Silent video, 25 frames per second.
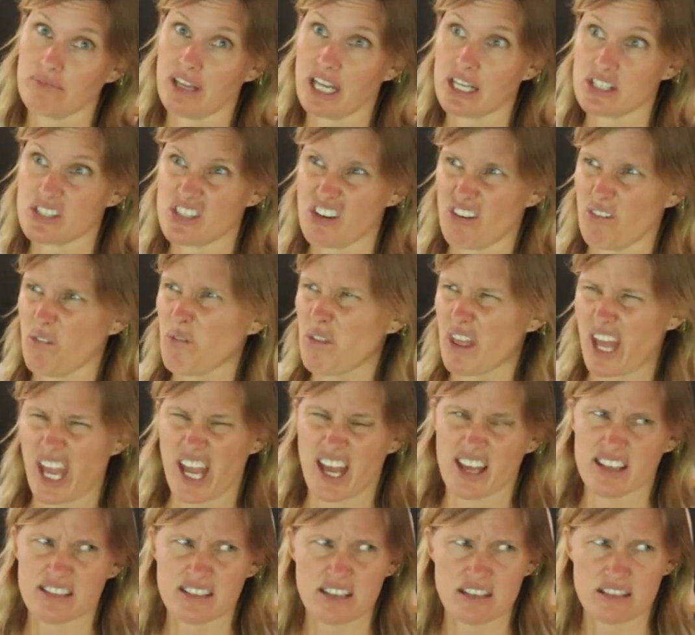actually all the
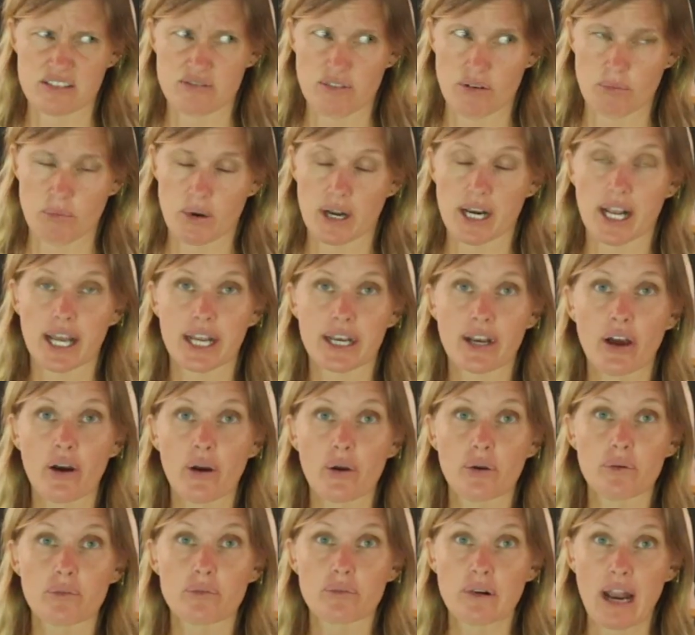houses from what I
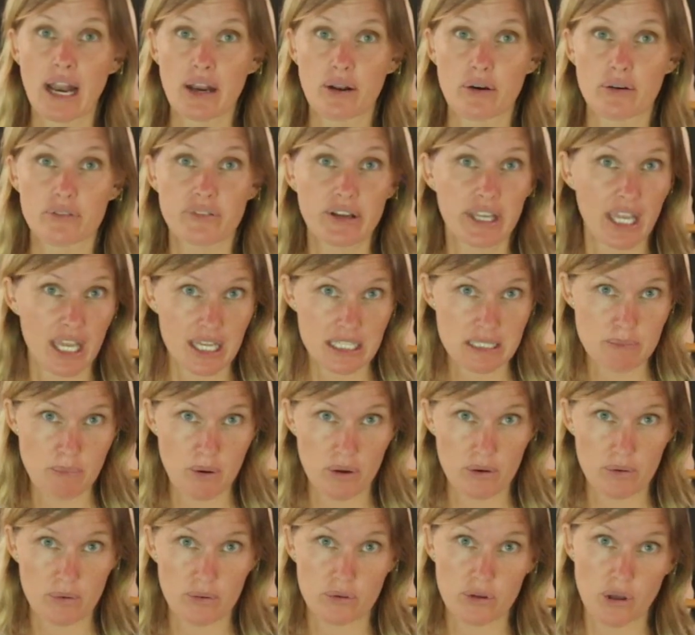know, run off a gas
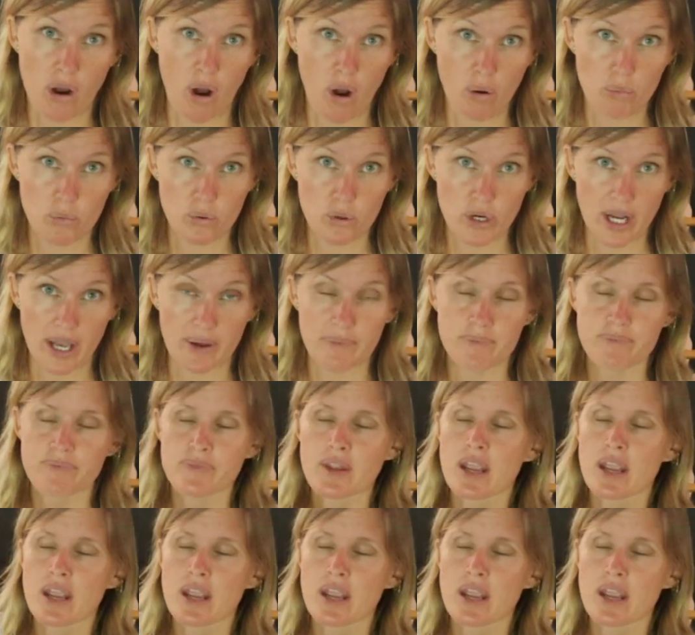bottle, your hot water.